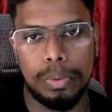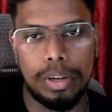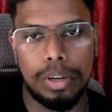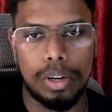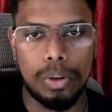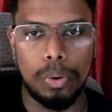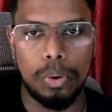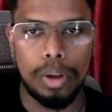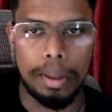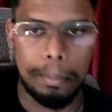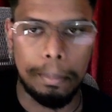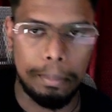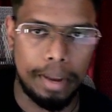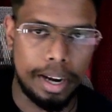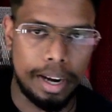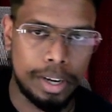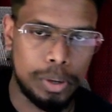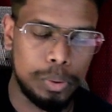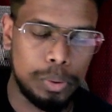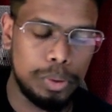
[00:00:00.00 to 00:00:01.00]
We are going
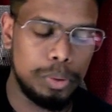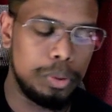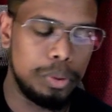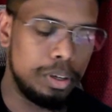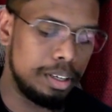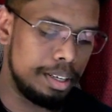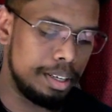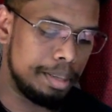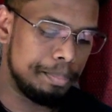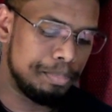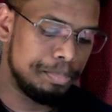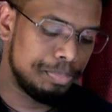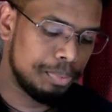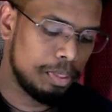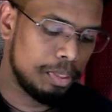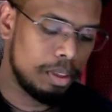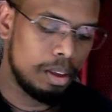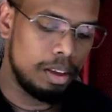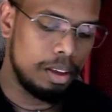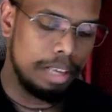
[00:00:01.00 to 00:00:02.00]
back to Unity.
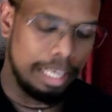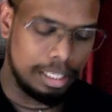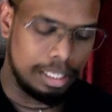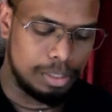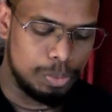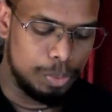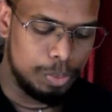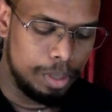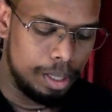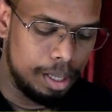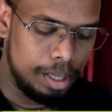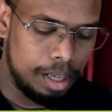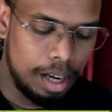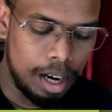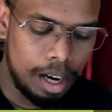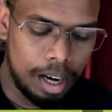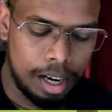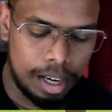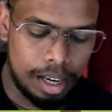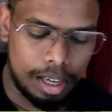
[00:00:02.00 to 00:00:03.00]
Yes, we
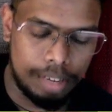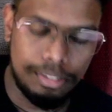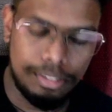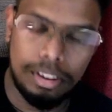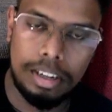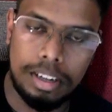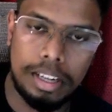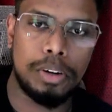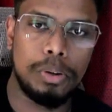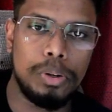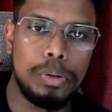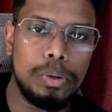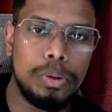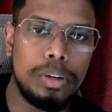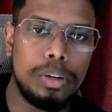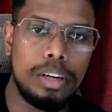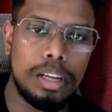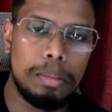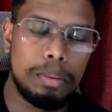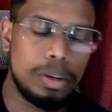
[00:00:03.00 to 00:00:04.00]
are reverting to
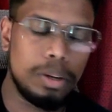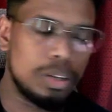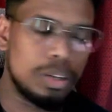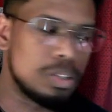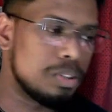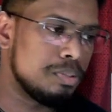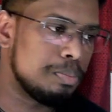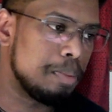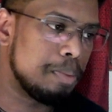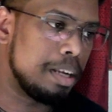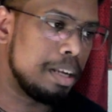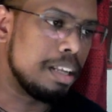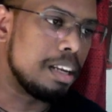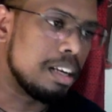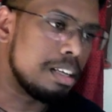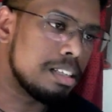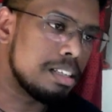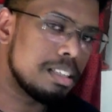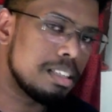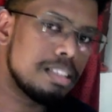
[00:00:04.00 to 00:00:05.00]
Unity because of many
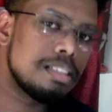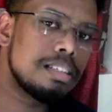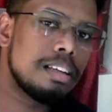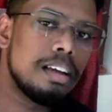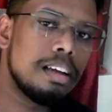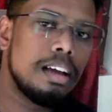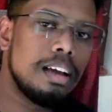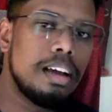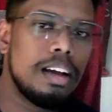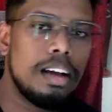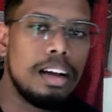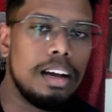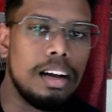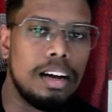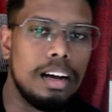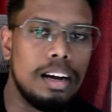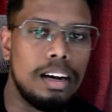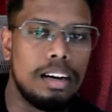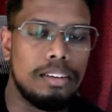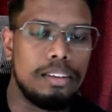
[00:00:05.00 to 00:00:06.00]
reasons,
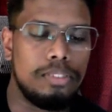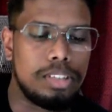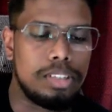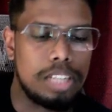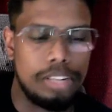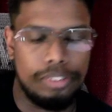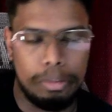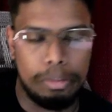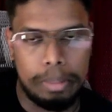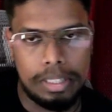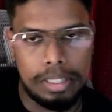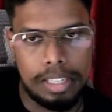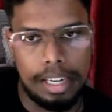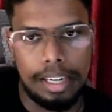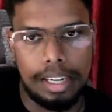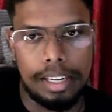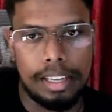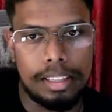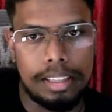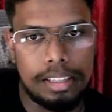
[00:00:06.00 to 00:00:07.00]
which I will be
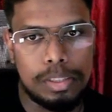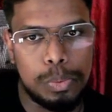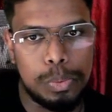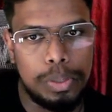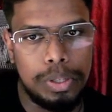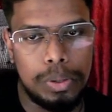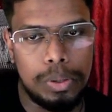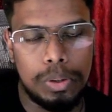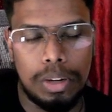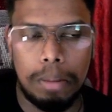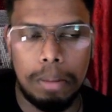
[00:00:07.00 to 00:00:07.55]
stating in this video.